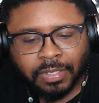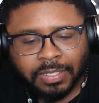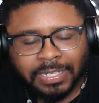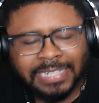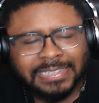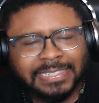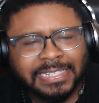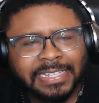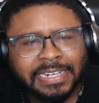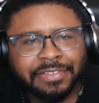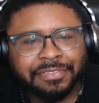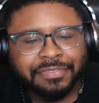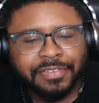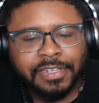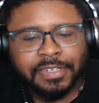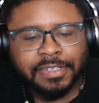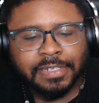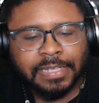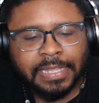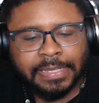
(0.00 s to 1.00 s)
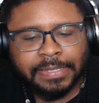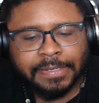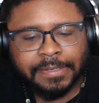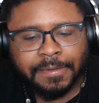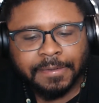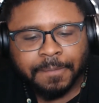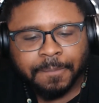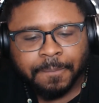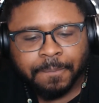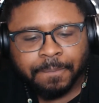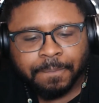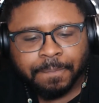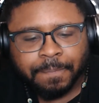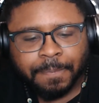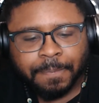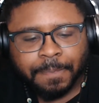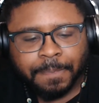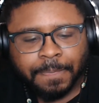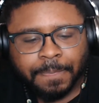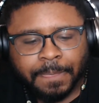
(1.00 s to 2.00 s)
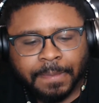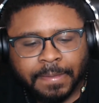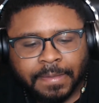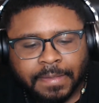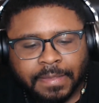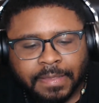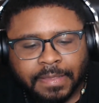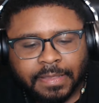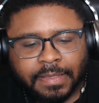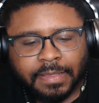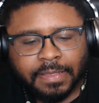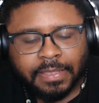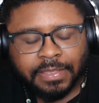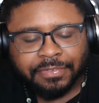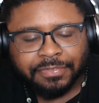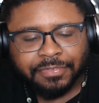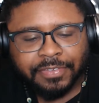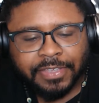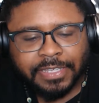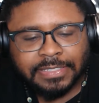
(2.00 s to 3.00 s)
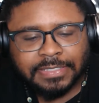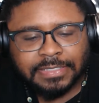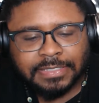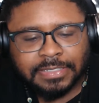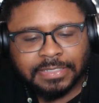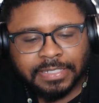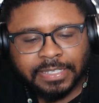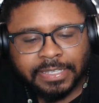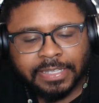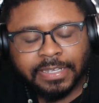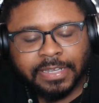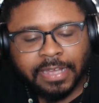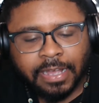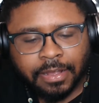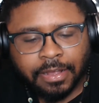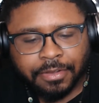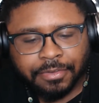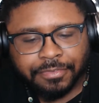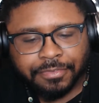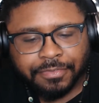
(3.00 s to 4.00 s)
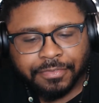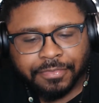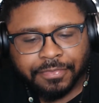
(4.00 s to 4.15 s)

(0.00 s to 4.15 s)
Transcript: like the NFL. Like if it's a kickoff